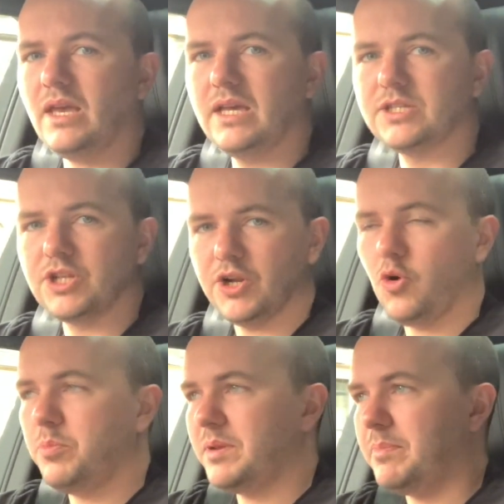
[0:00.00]
It's not an
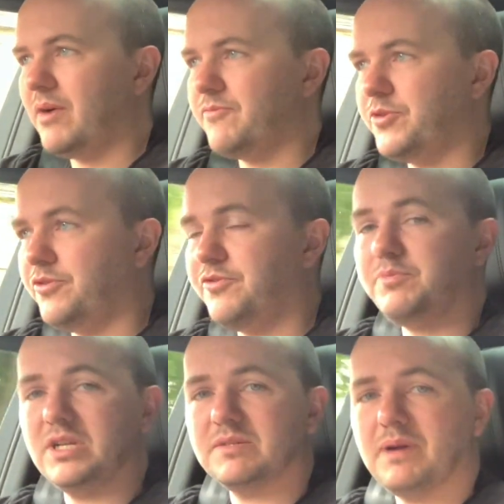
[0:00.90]
opening pan roof,
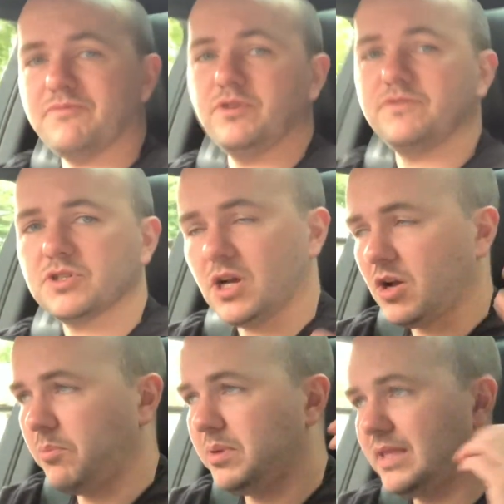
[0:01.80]
but it's a pan roof that's got a
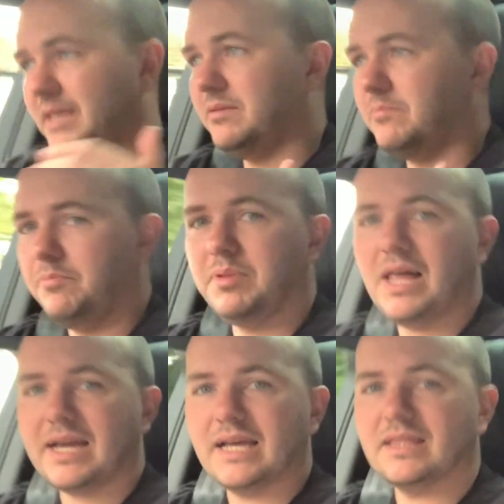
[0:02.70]
complete
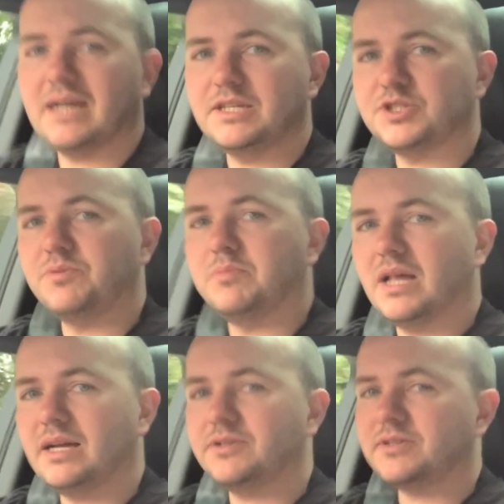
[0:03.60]
black headlining
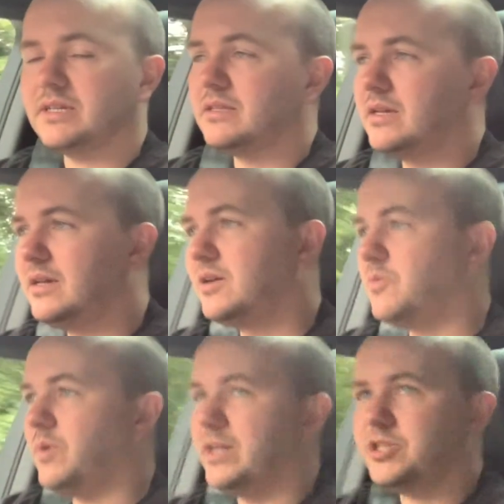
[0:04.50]
sunblind on it,
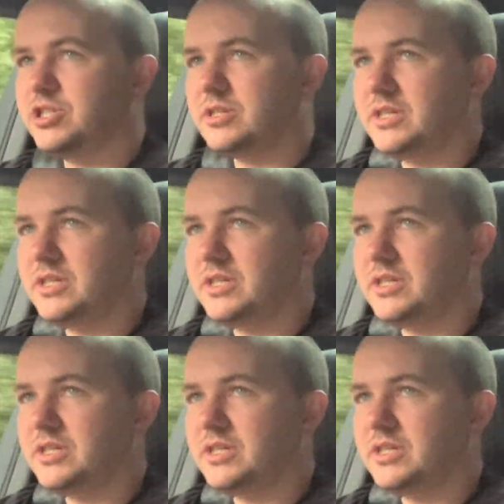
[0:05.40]
which,